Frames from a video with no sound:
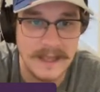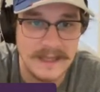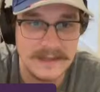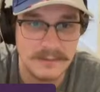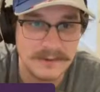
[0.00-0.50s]

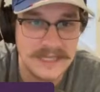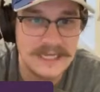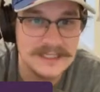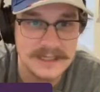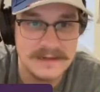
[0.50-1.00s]
then the
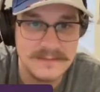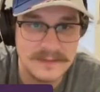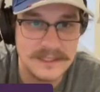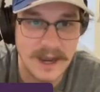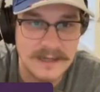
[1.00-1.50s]
rotation,
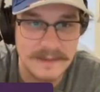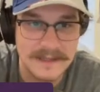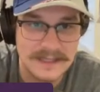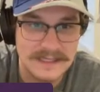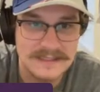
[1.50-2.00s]
we talked
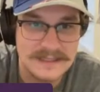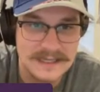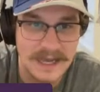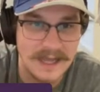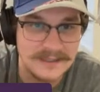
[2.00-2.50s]
about this,
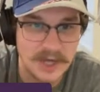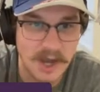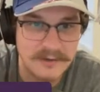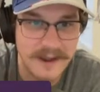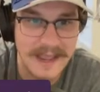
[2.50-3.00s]

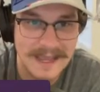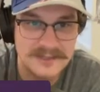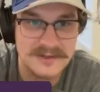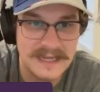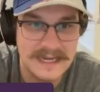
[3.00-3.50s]
John Gray,
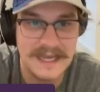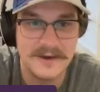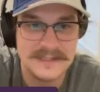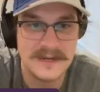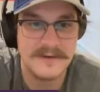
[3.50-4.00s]
Andrew Heaney,
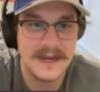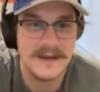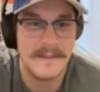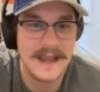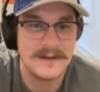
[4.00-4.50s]
Jose Urania,
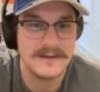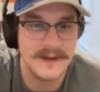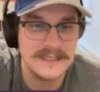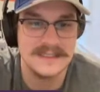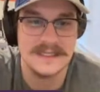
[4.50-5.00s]
Michael
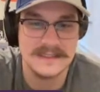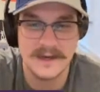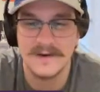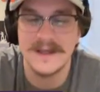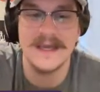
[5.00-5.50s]
Lorenzen.
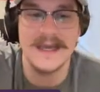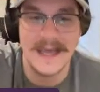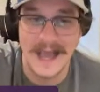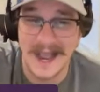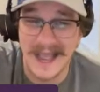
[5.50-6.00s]
So
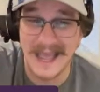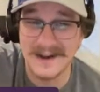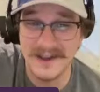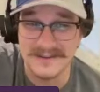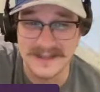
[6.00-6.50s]
I don't
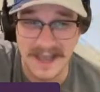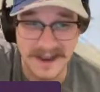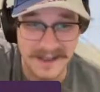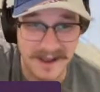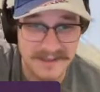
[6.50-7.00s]
know.
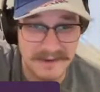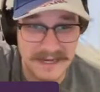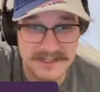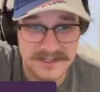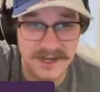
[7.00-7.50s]
Are the
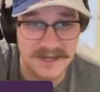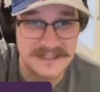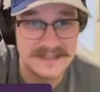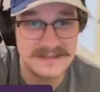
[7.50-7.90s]
Rangers cooked?